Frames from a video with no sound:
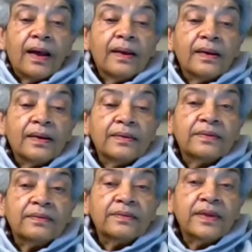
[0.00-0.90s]
Uh,
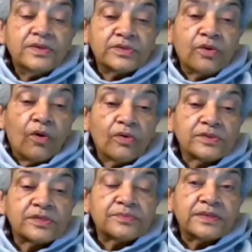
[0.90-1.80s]
these
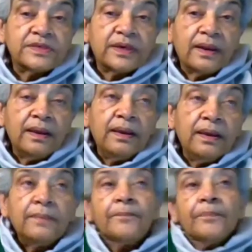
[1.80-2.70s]
laws
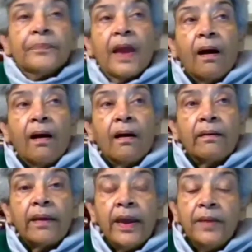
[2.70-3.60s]
basically
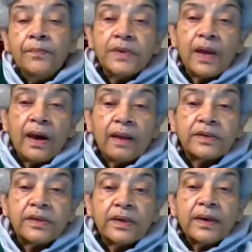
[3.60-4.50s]
are aimed at
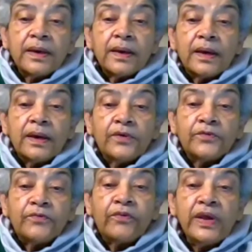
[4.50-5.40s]

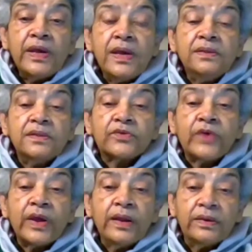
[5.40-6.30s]
freeing the
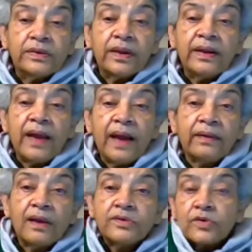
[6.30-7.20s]
trade in
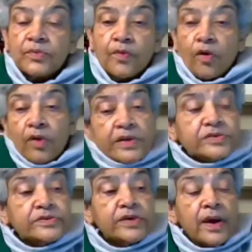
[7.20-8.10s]
agricultural
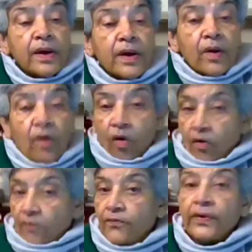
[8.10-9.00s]
products,
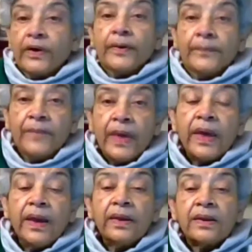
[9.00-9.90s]
of
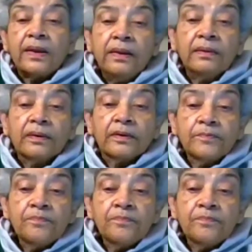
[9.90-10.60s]
making it legal